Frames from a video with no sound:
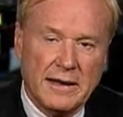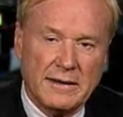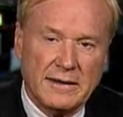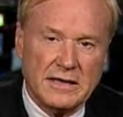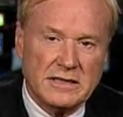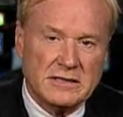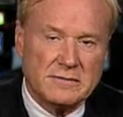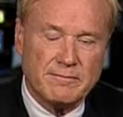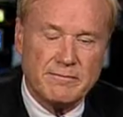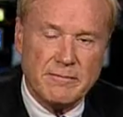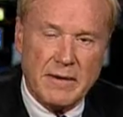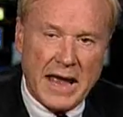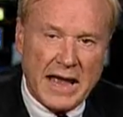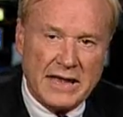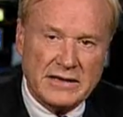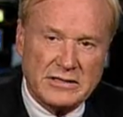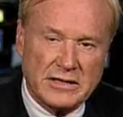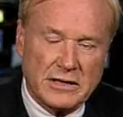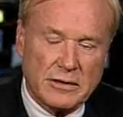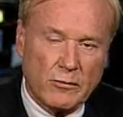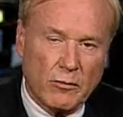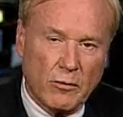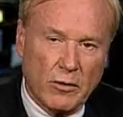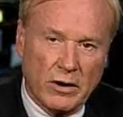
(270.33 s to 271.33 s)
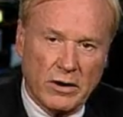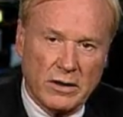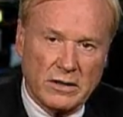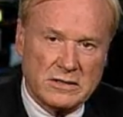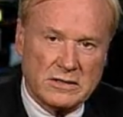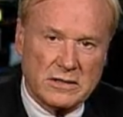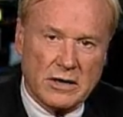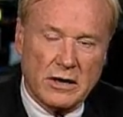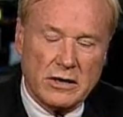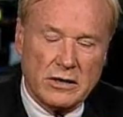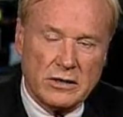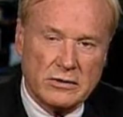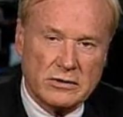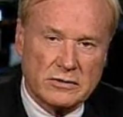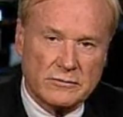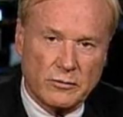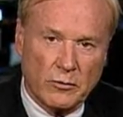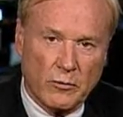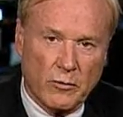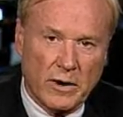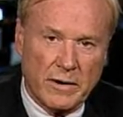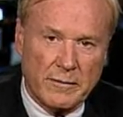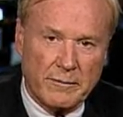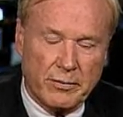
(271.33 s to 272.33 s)
These magic words are used
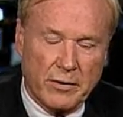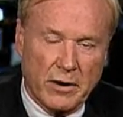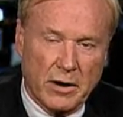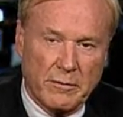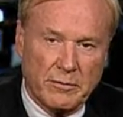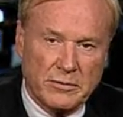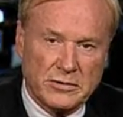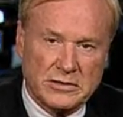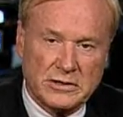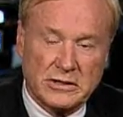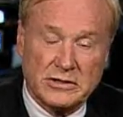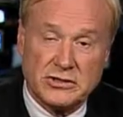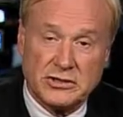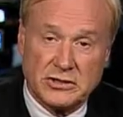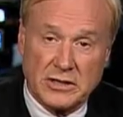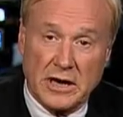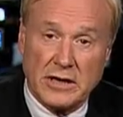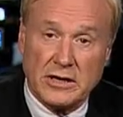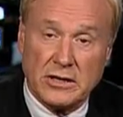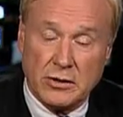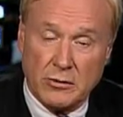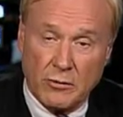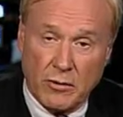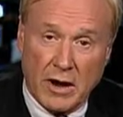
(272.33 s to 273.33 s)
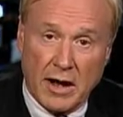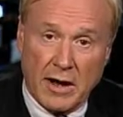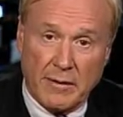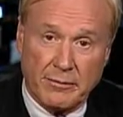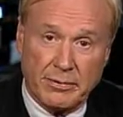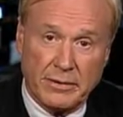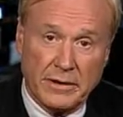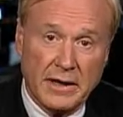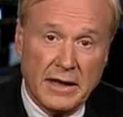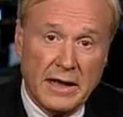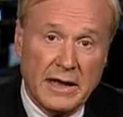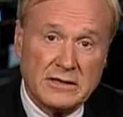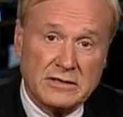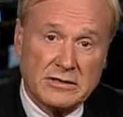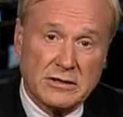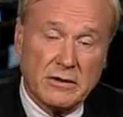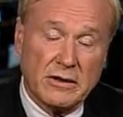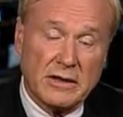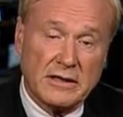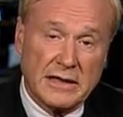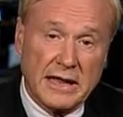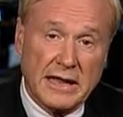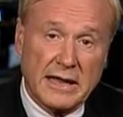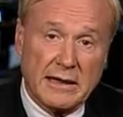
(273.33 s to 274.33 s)
for one purpose to shut you up
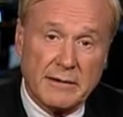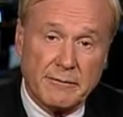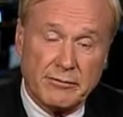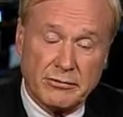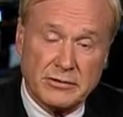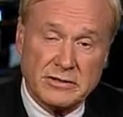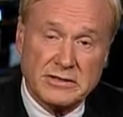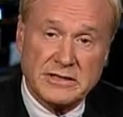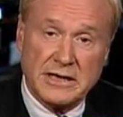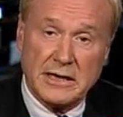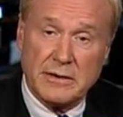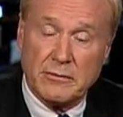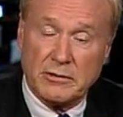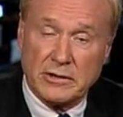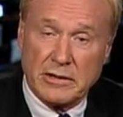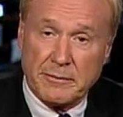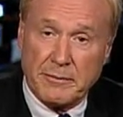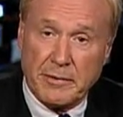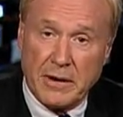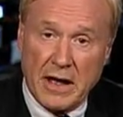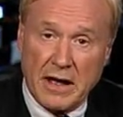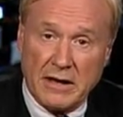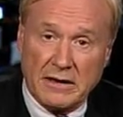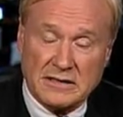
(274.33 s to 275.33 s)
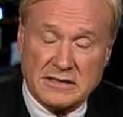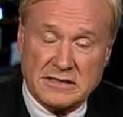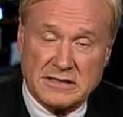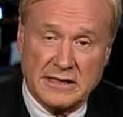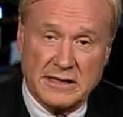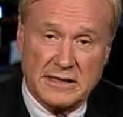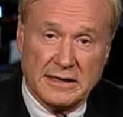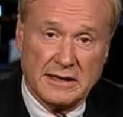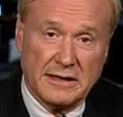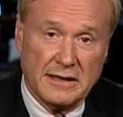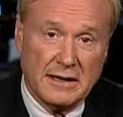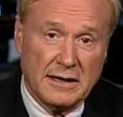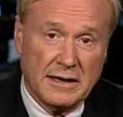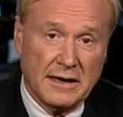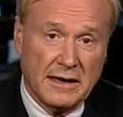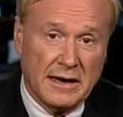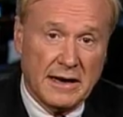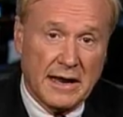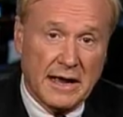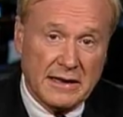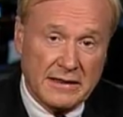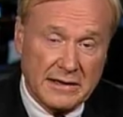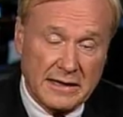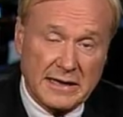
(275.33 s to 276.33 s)
so that they can proceed with the policy.
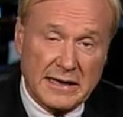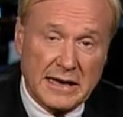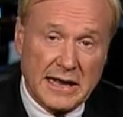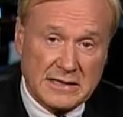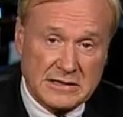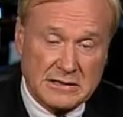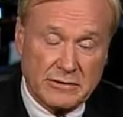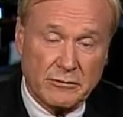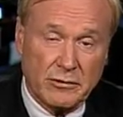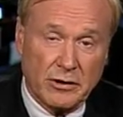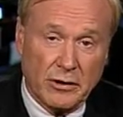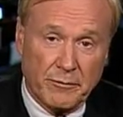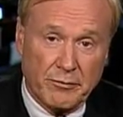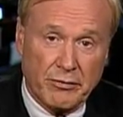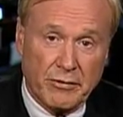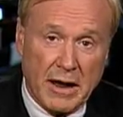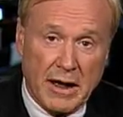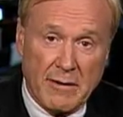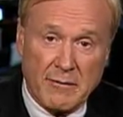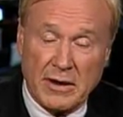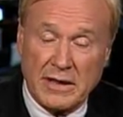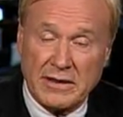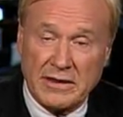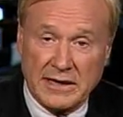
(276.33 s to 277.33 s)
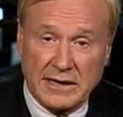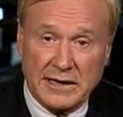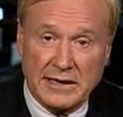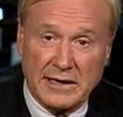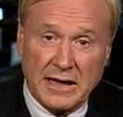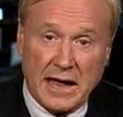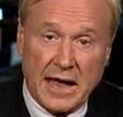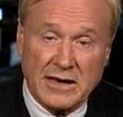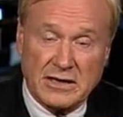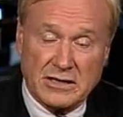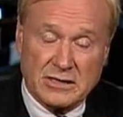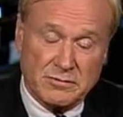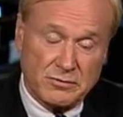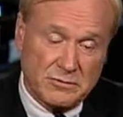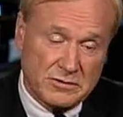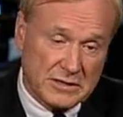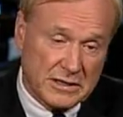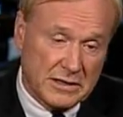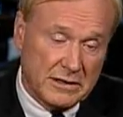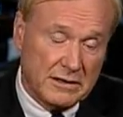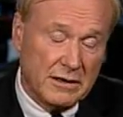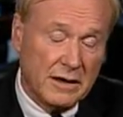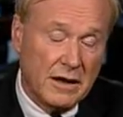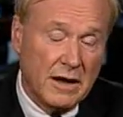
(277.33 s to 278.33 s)
And I think that's a real problem. I think I just
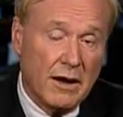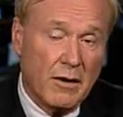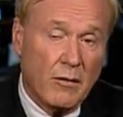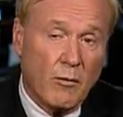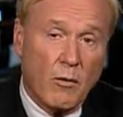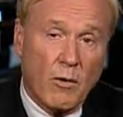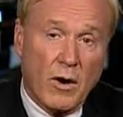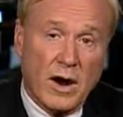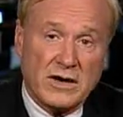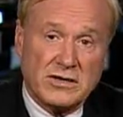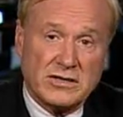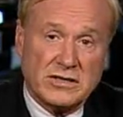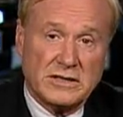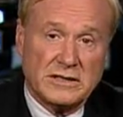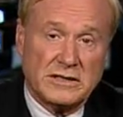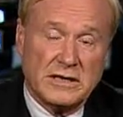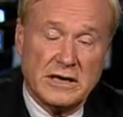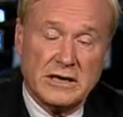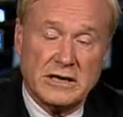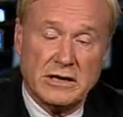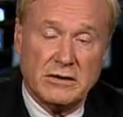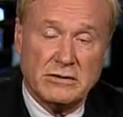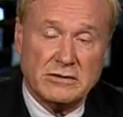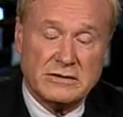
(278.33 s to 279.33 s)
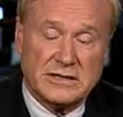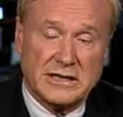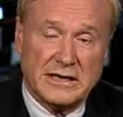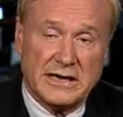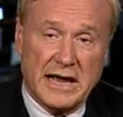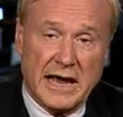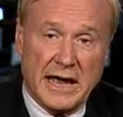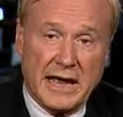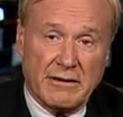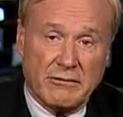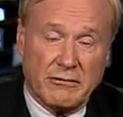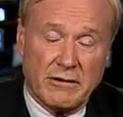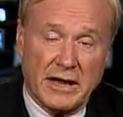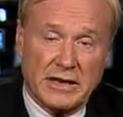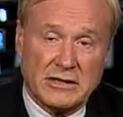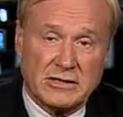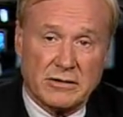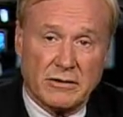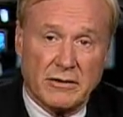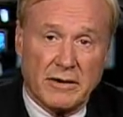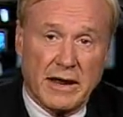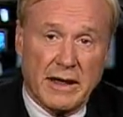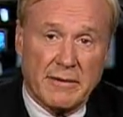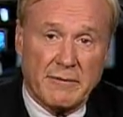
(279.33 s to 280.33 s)
was at Washington U today,
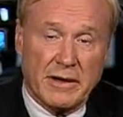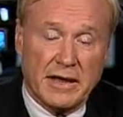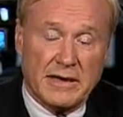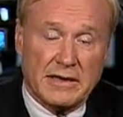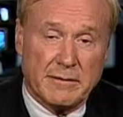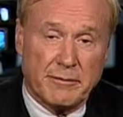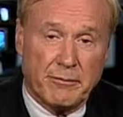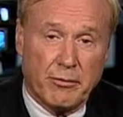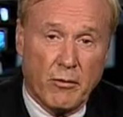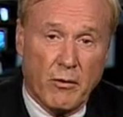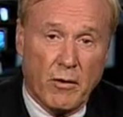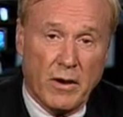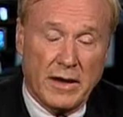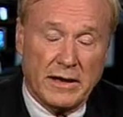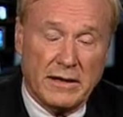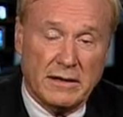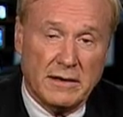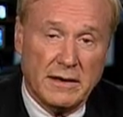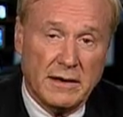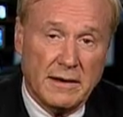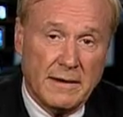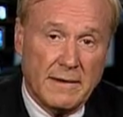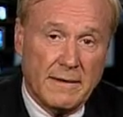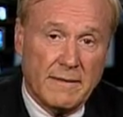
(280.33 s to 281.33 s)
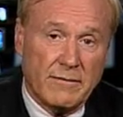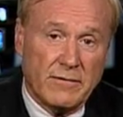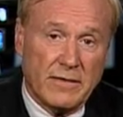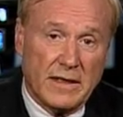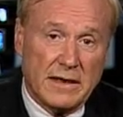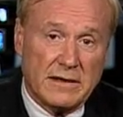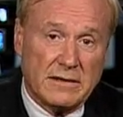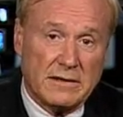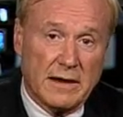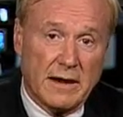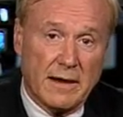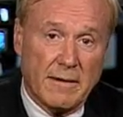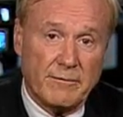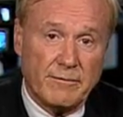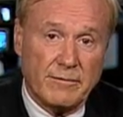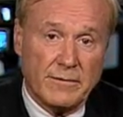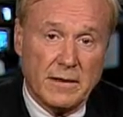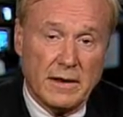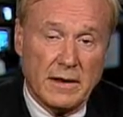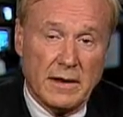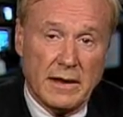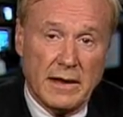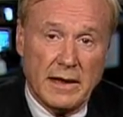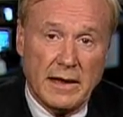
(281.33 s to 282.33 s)
Rachel, and I made the point that uh,
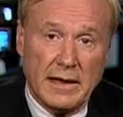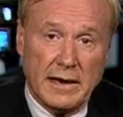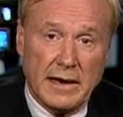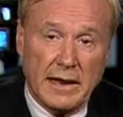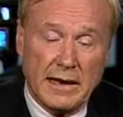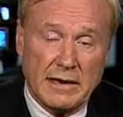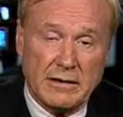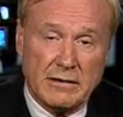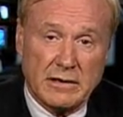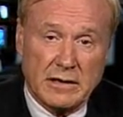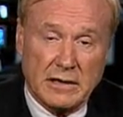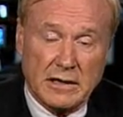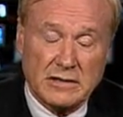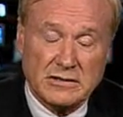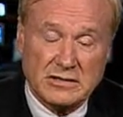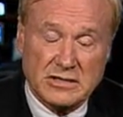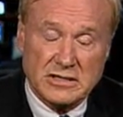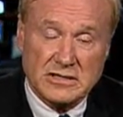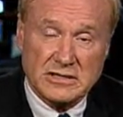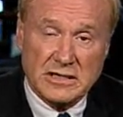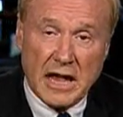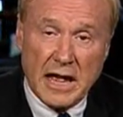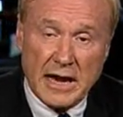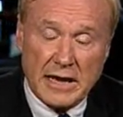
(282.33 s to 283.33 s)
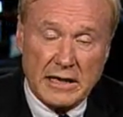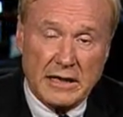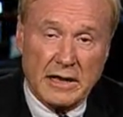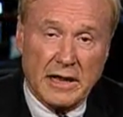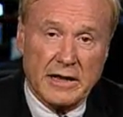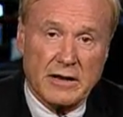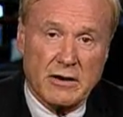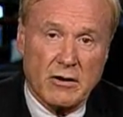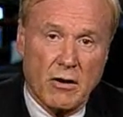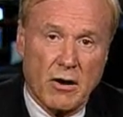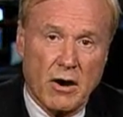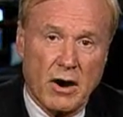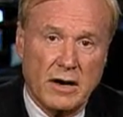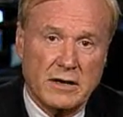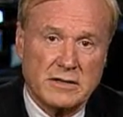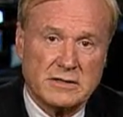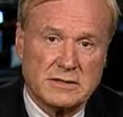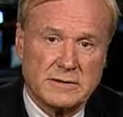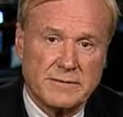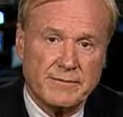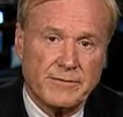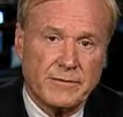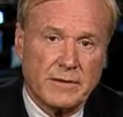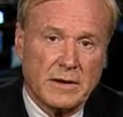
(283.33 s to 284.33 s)
in a society like
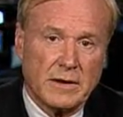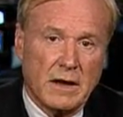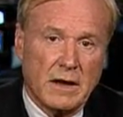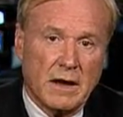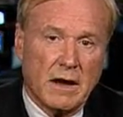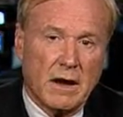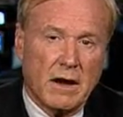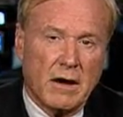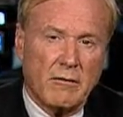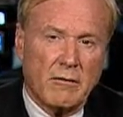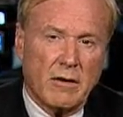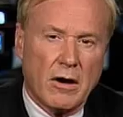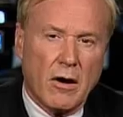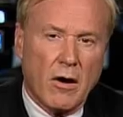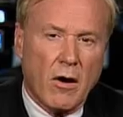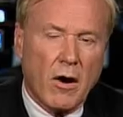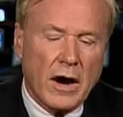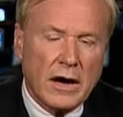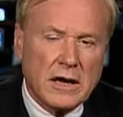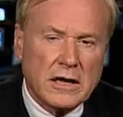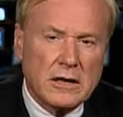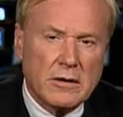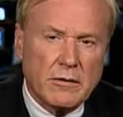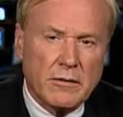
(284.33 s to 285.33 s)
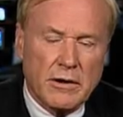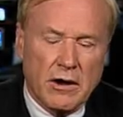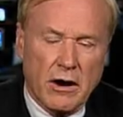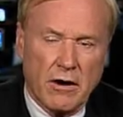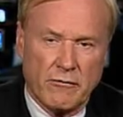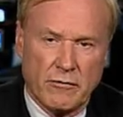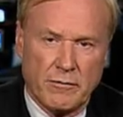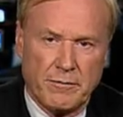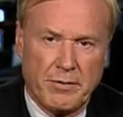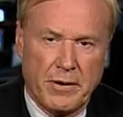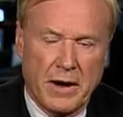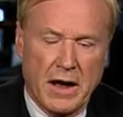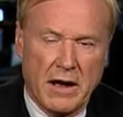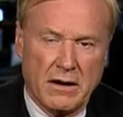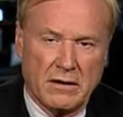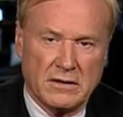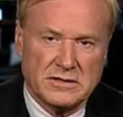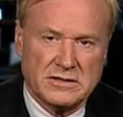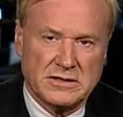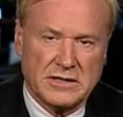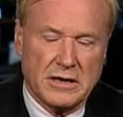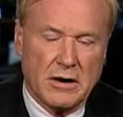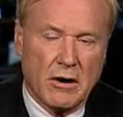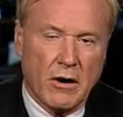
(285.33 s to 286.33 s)
ours, uh, arguing over
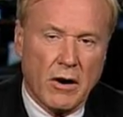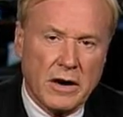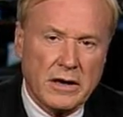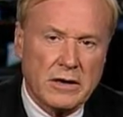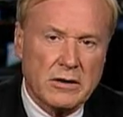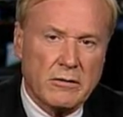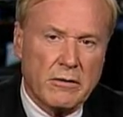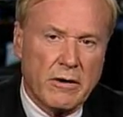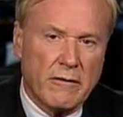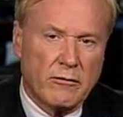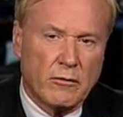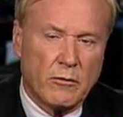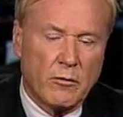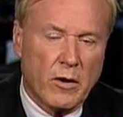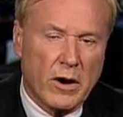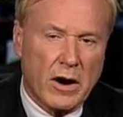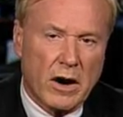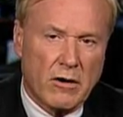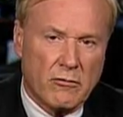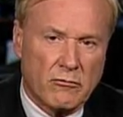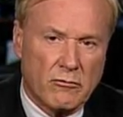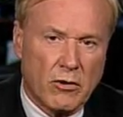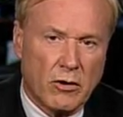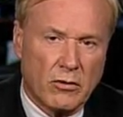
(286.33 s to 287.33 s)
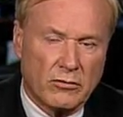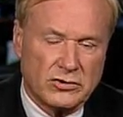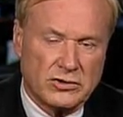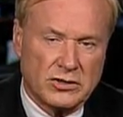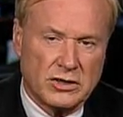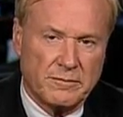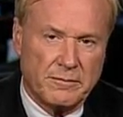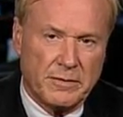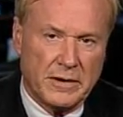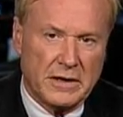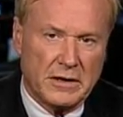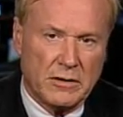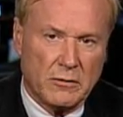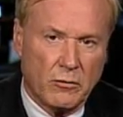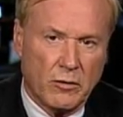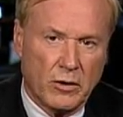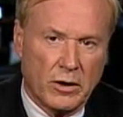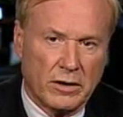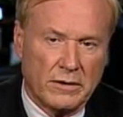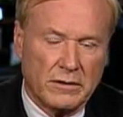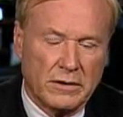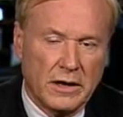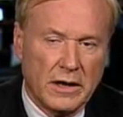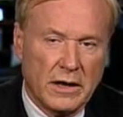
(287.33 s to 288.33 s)
policy, arguing over what our role should be in the
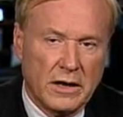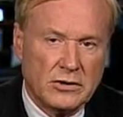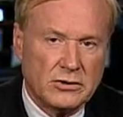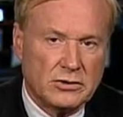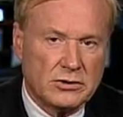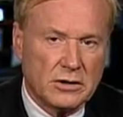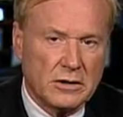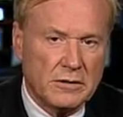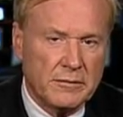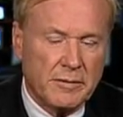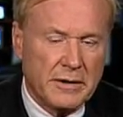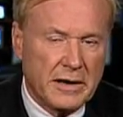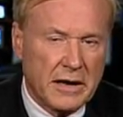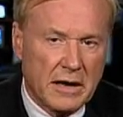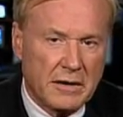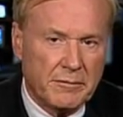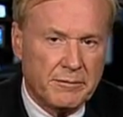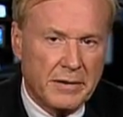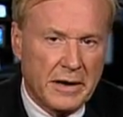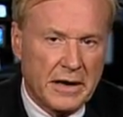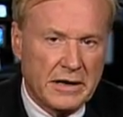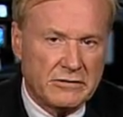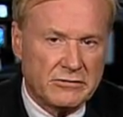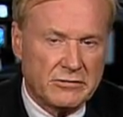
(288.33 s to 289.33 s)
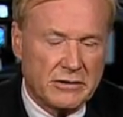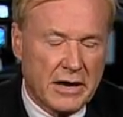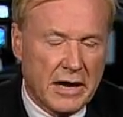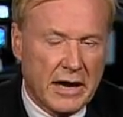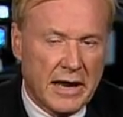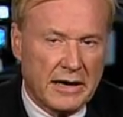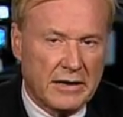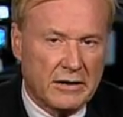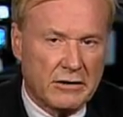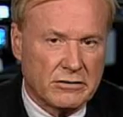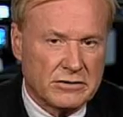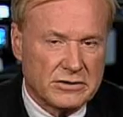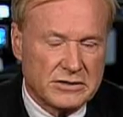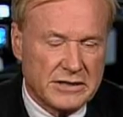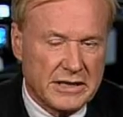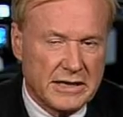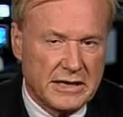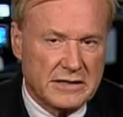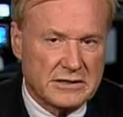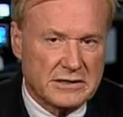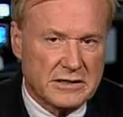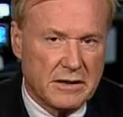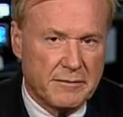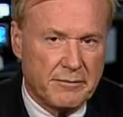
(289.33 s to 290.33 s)
world, shouldn't be unpatriotic or
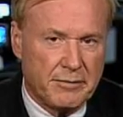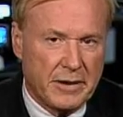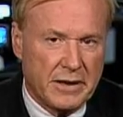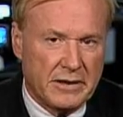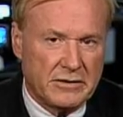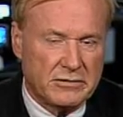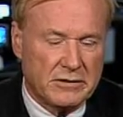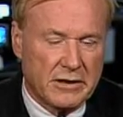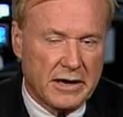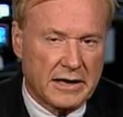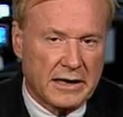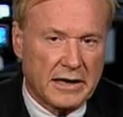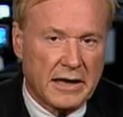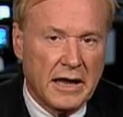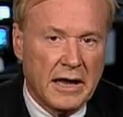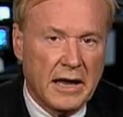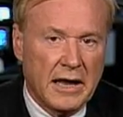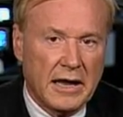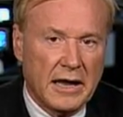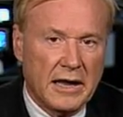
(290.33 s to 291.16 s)
seen as unpatriotic.